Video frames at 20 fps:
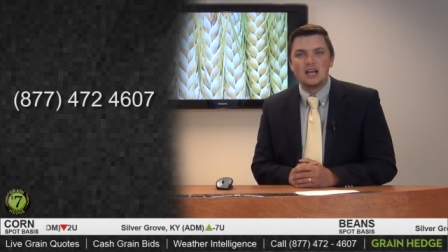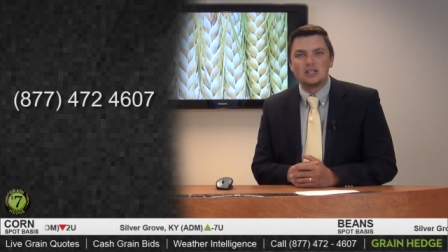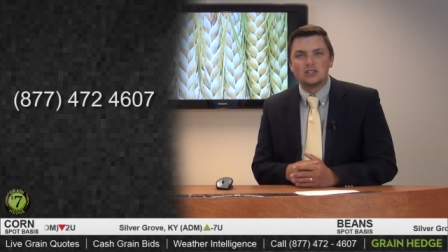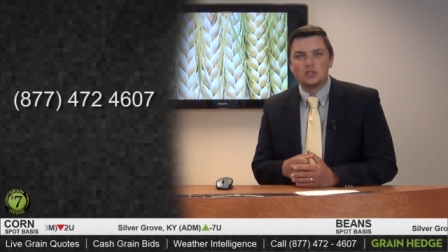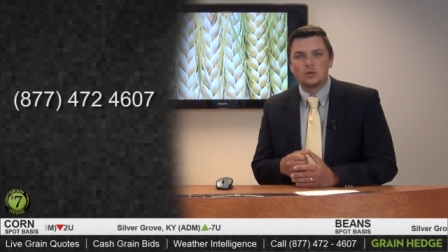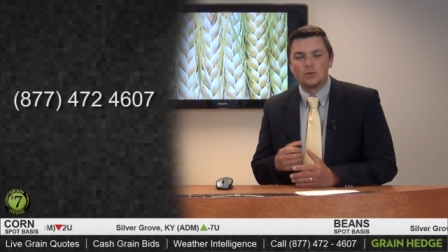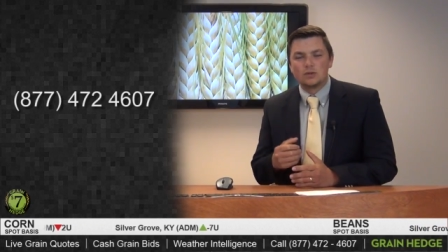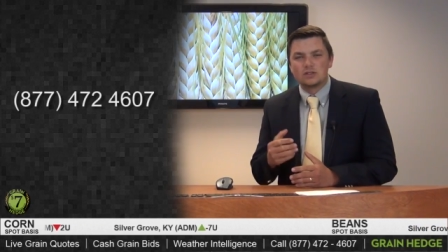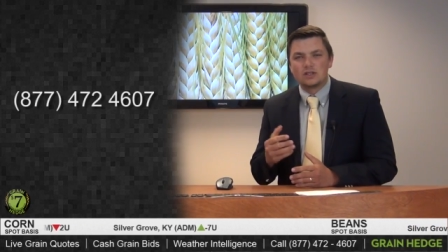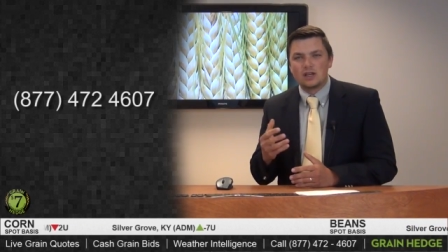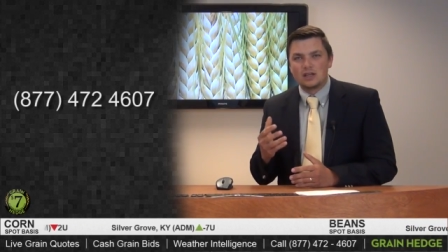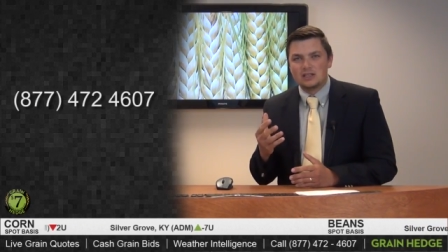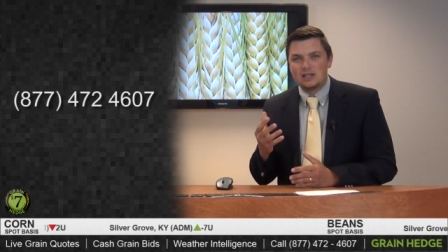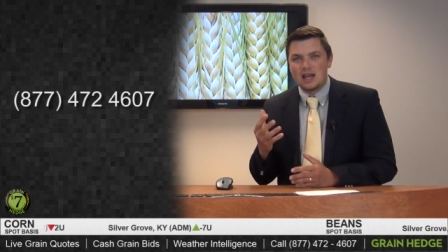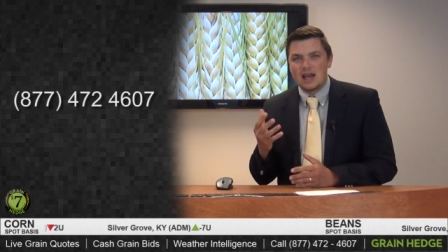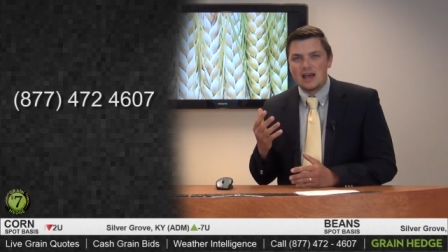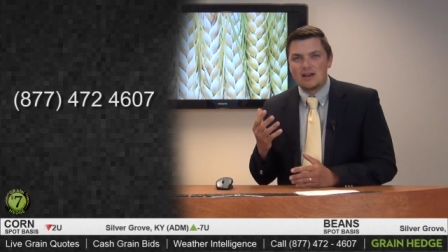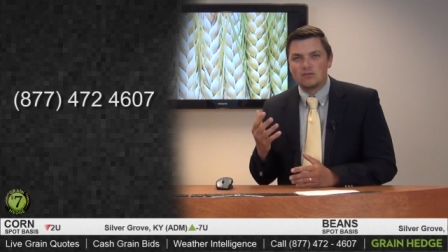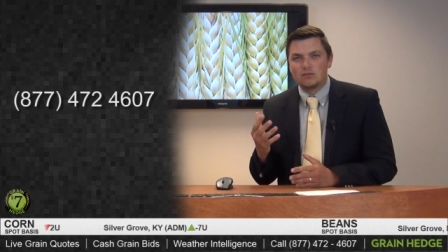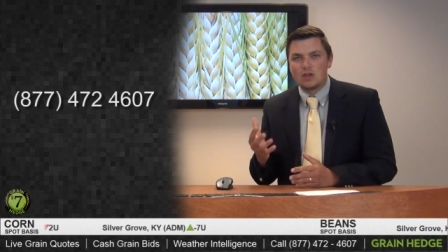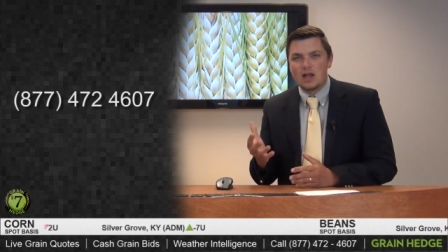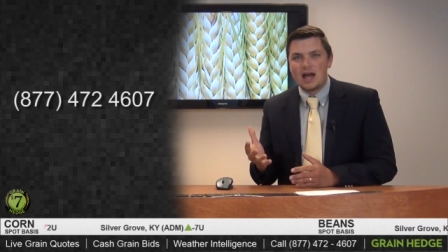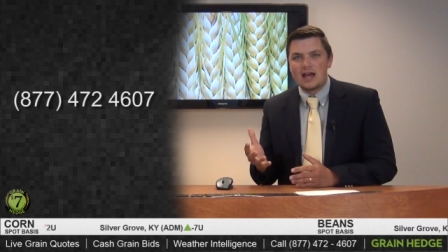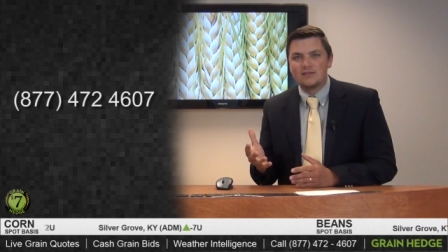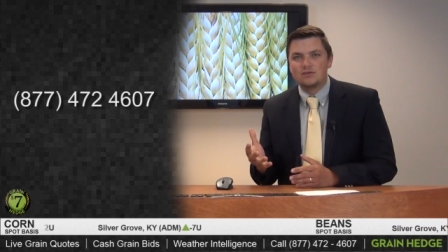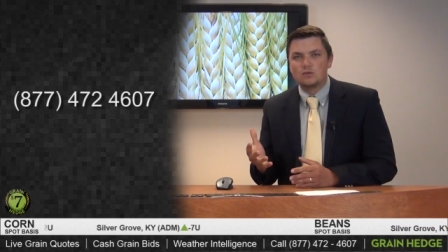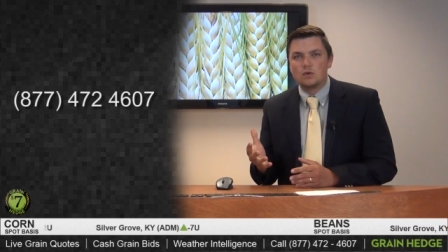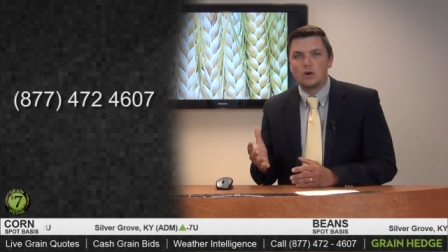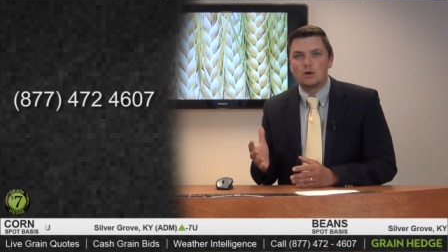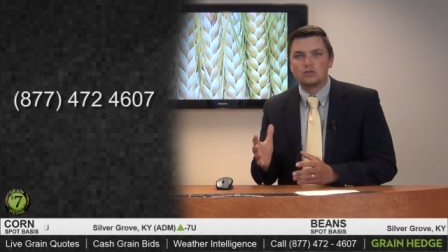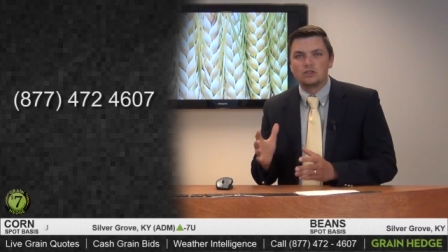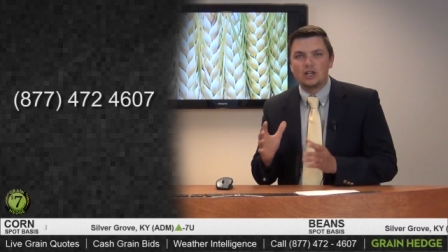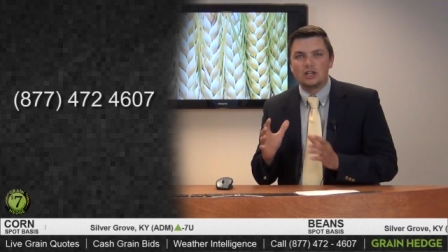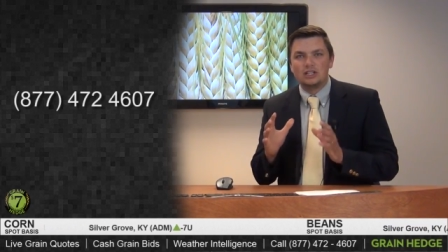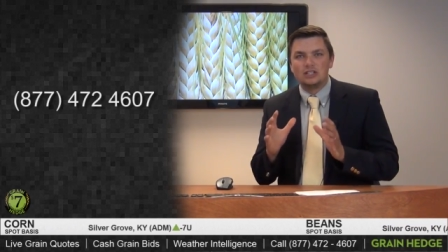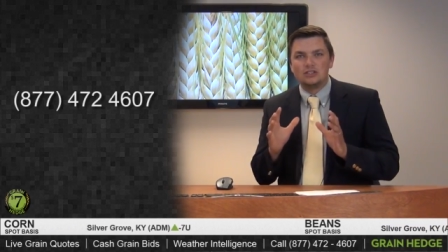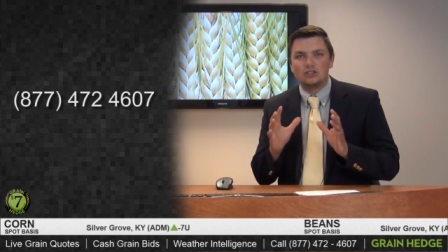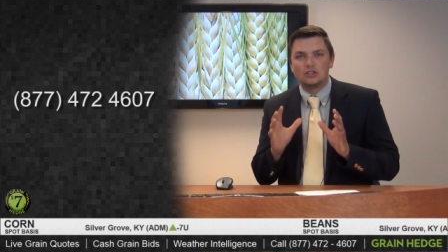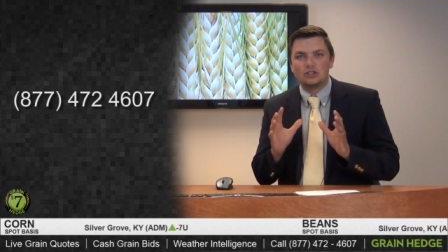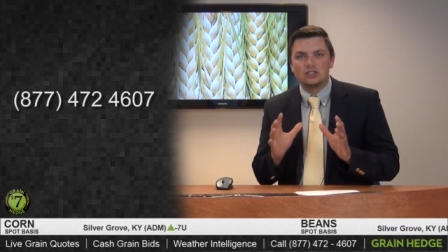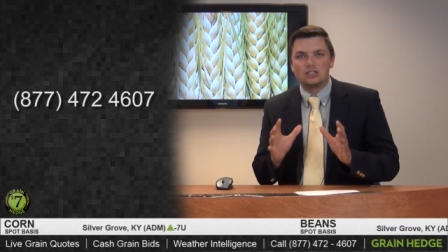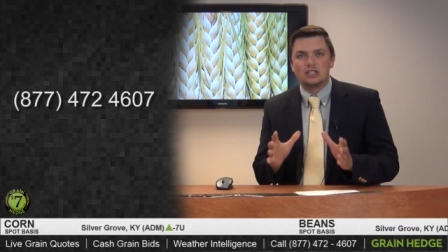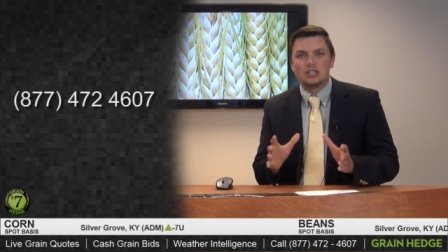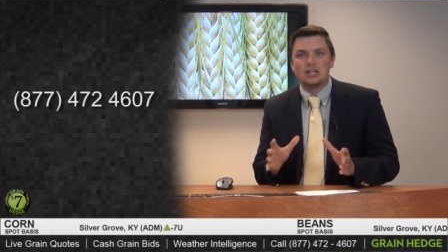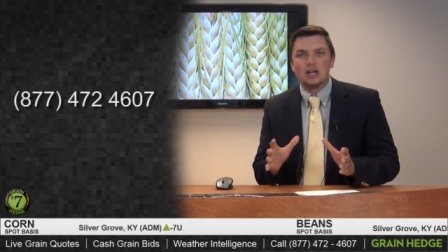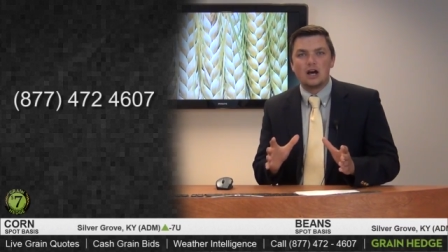See what it's like to have live quotes in your,